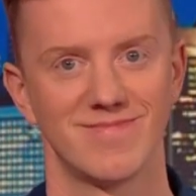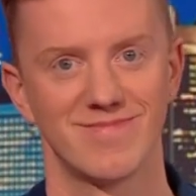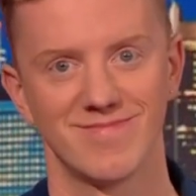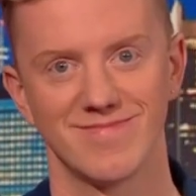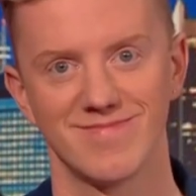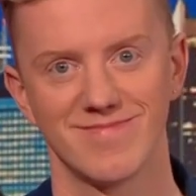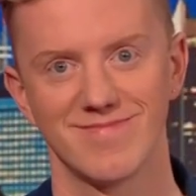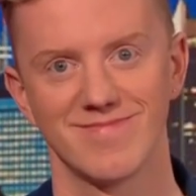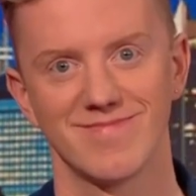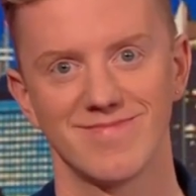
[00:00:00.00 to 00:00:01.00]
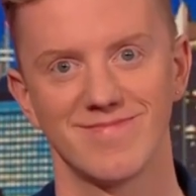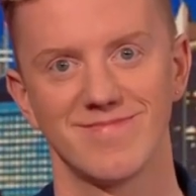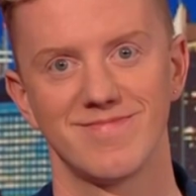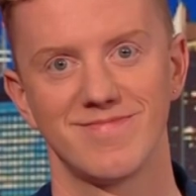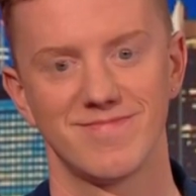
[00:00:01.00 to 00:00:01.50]

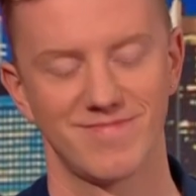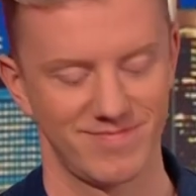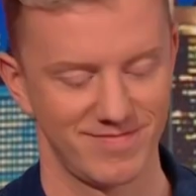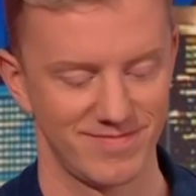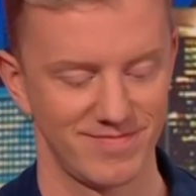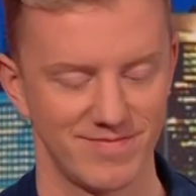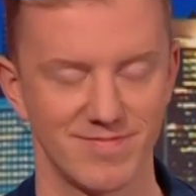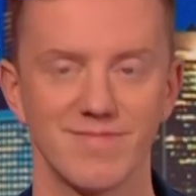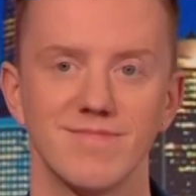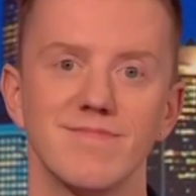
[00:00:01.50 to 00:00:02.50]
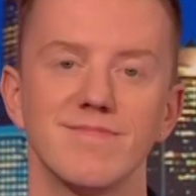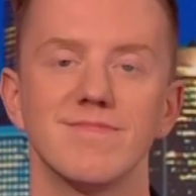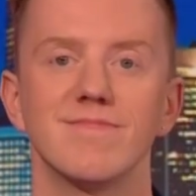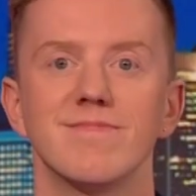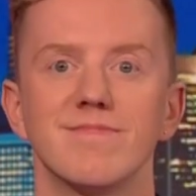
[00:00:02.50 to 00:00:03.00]

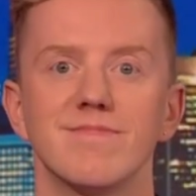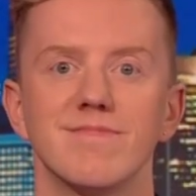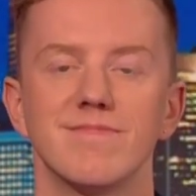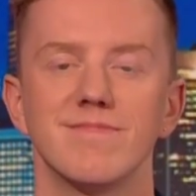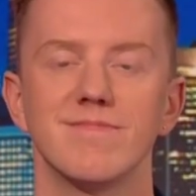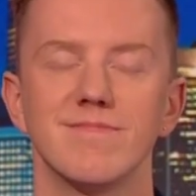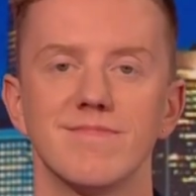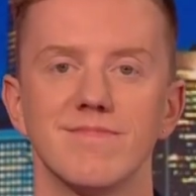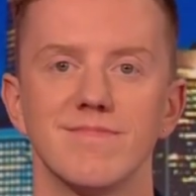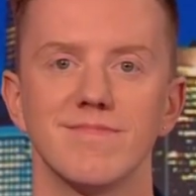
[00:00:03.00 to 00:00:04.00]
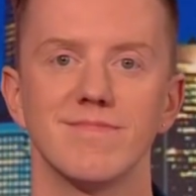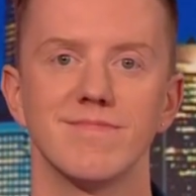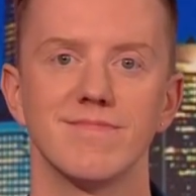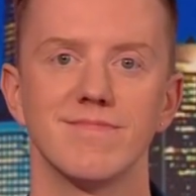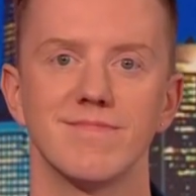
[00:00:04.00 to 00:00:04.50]
No words are spoken by the person on screen.